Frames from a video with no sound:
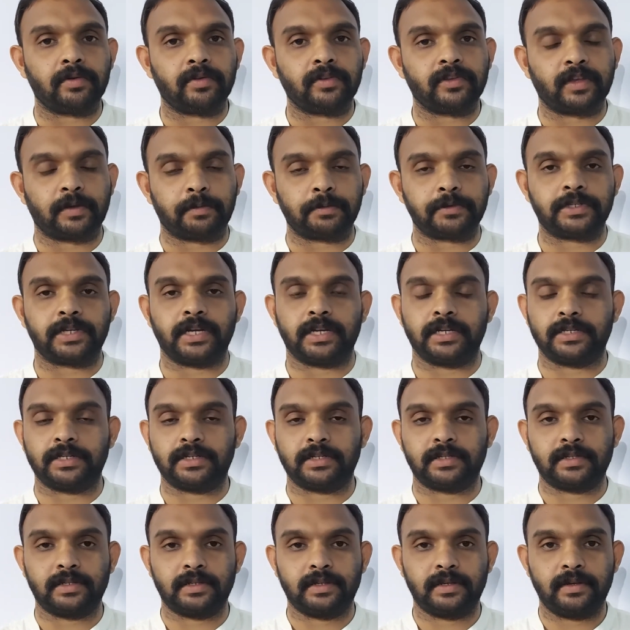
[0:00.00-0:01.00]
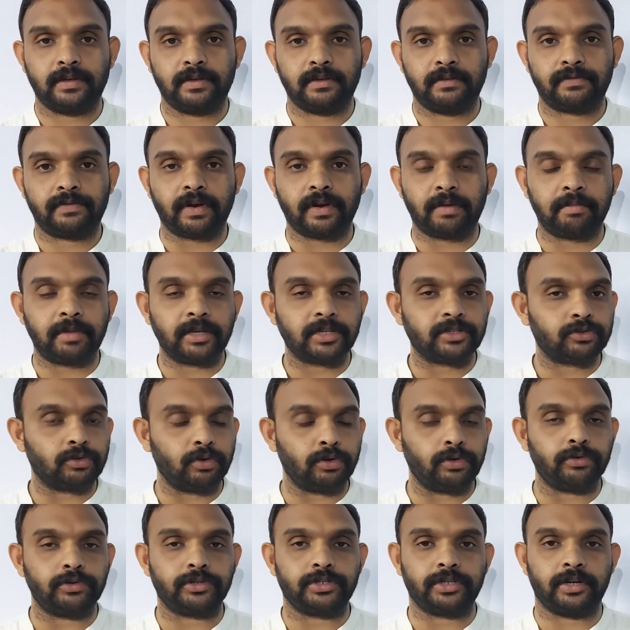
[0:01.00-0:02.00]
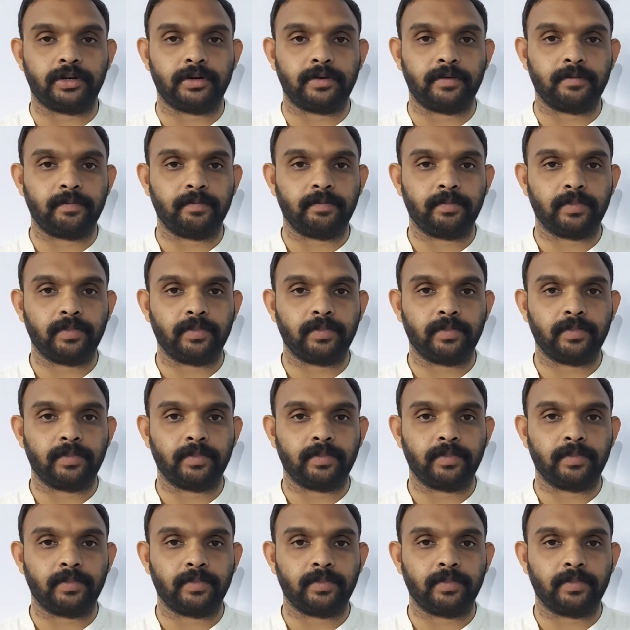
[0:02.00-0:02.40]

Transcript: substance from a solution.